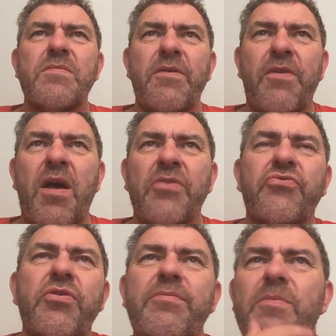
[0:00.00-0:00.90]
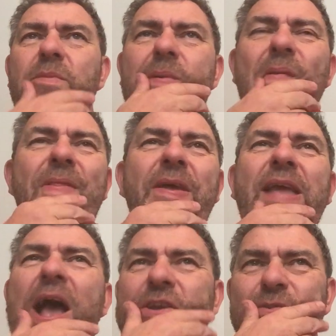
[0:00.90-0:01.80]
the fast group the
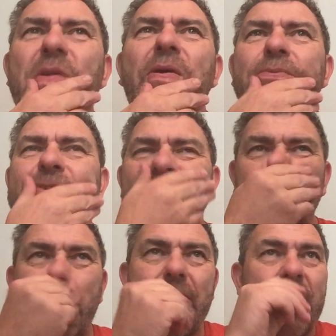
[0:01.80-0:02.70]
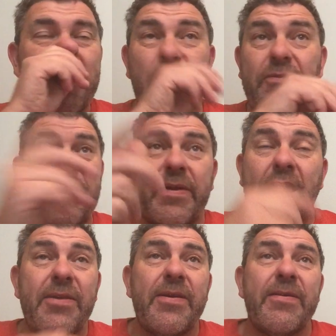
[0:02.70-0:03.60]
cash when I was giving it at different
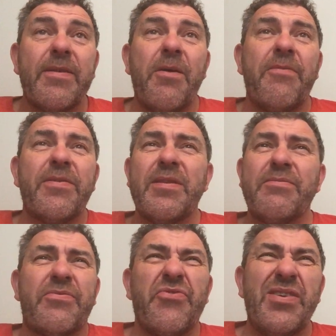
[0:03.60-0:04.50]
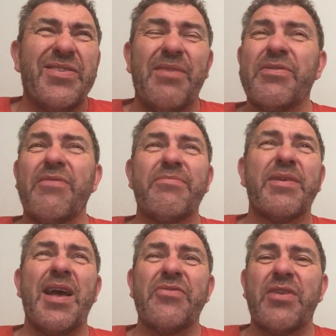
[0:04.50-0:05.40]
stages. So I think there was 3 times to give them
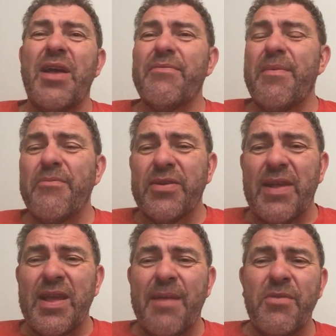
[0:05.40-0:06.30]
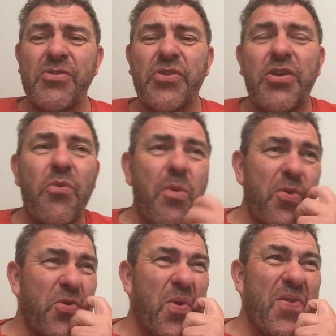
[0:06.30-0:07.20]
cash. I can't remember exactly how much. I know one
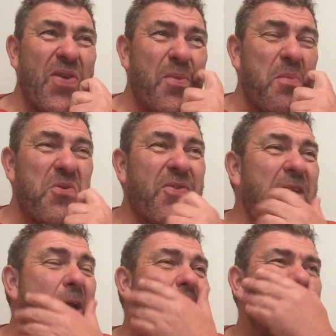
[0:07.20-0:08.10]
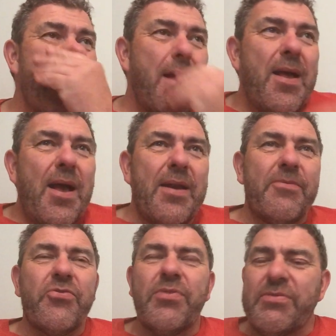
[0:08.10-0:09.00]
was 20, one was 10, and I'm
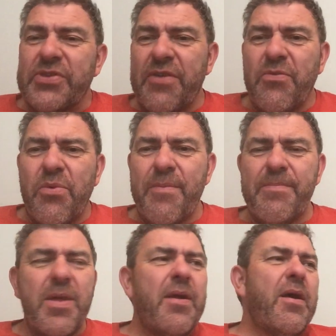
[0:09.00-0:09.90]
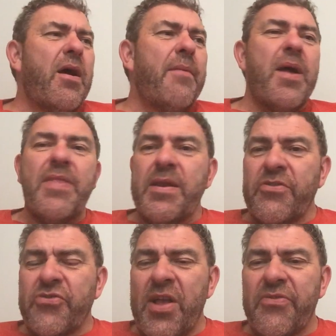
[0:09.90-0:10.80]
sure there was another one. And then I
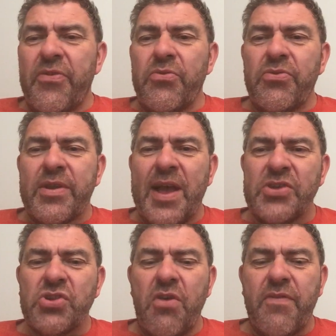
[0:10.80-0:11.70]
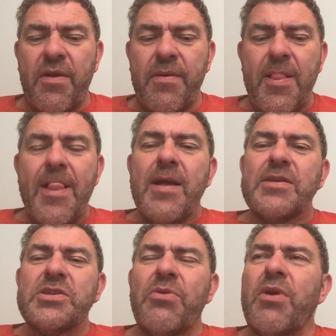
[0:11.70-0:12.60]
transferred all the cash over.
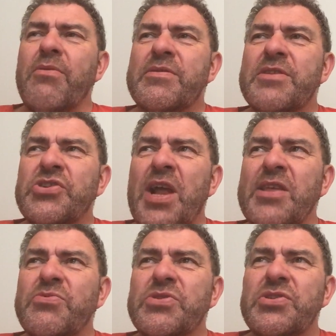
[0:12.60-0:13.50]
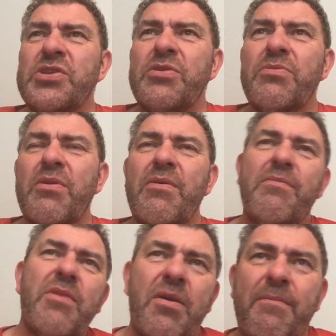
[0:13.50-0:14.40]
So the challenge was to do
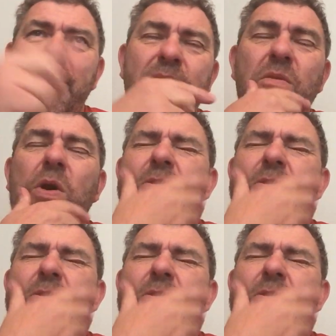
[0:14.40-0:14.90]
a